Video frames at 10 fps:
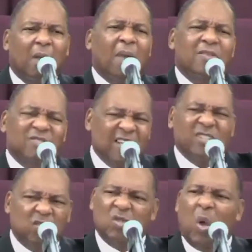
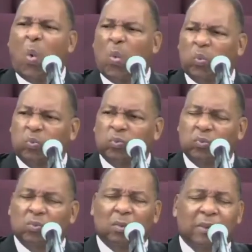Just know
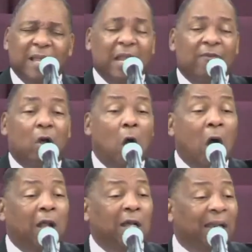that if
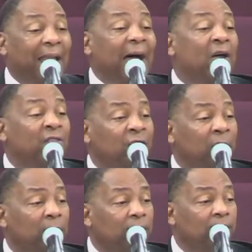God allows it,
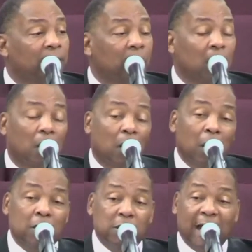
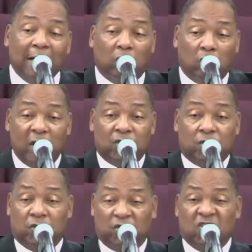He's got grace
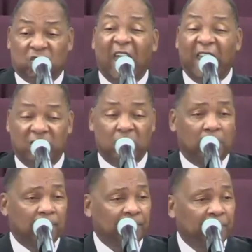to sustain you.
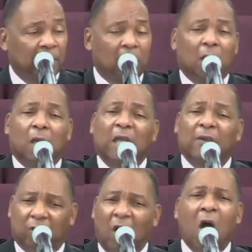
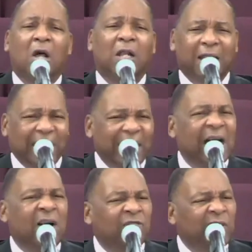If God
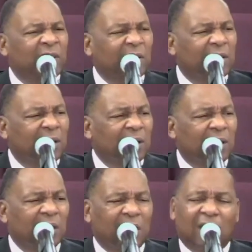allows it,
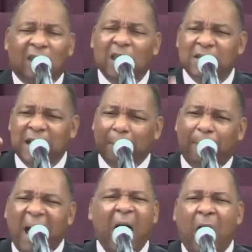He's got
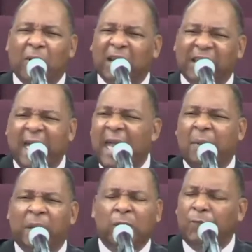power to
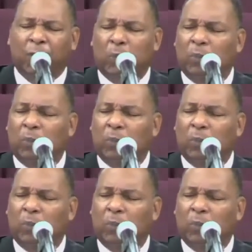carry you through.